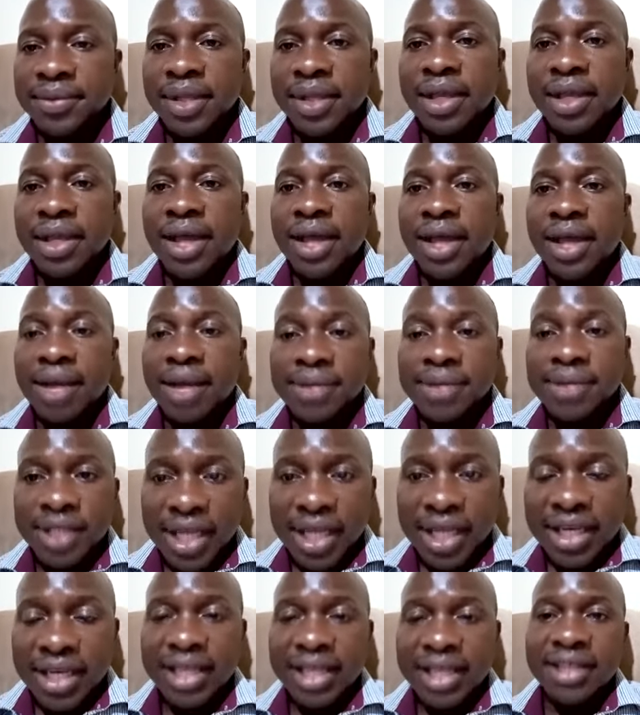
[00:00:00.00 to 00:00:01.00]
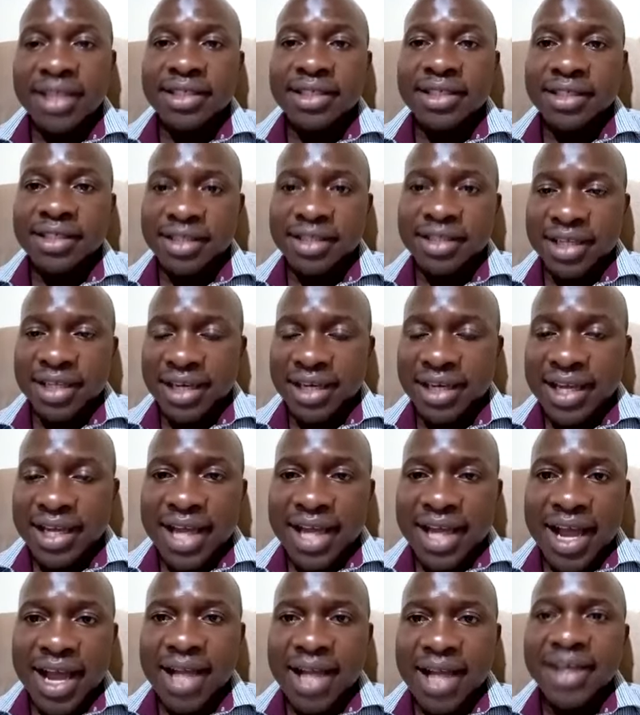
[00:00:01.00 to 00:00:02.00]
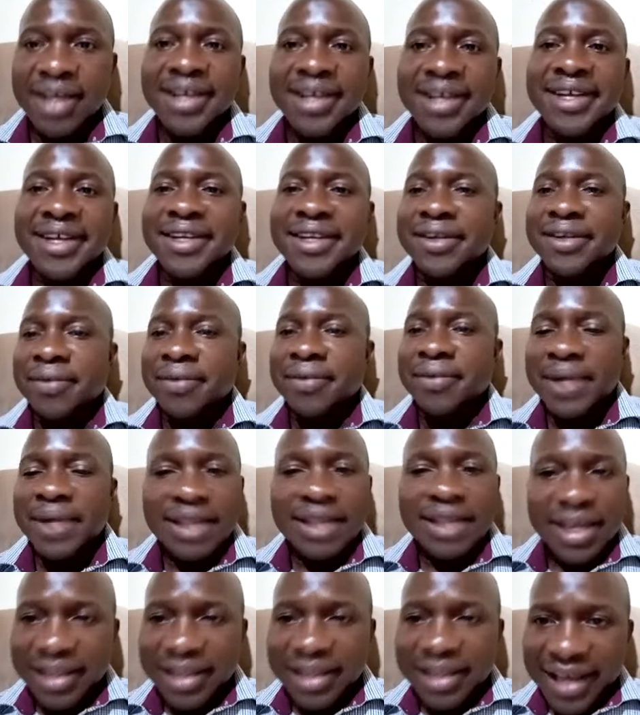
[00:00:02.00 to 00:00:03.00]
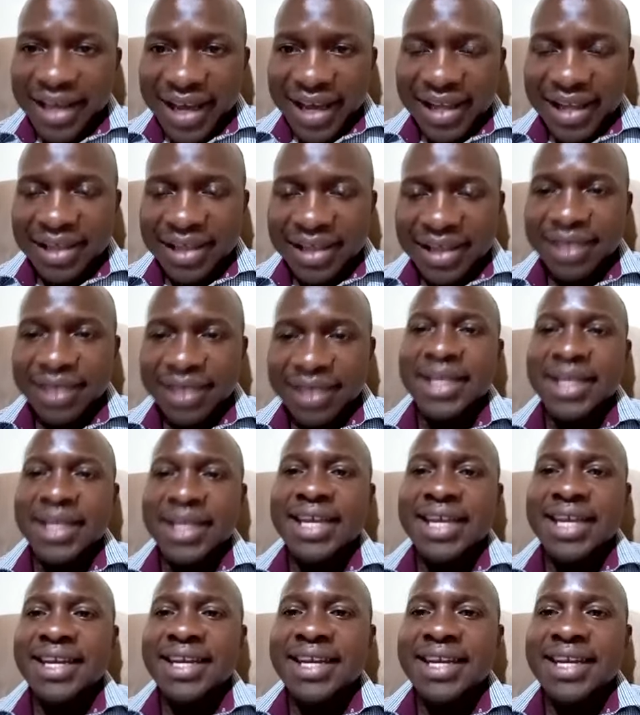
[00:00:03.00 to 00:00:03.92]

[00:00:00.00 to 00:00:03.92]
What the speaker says: abstaining. It's clear, whether in health, whether in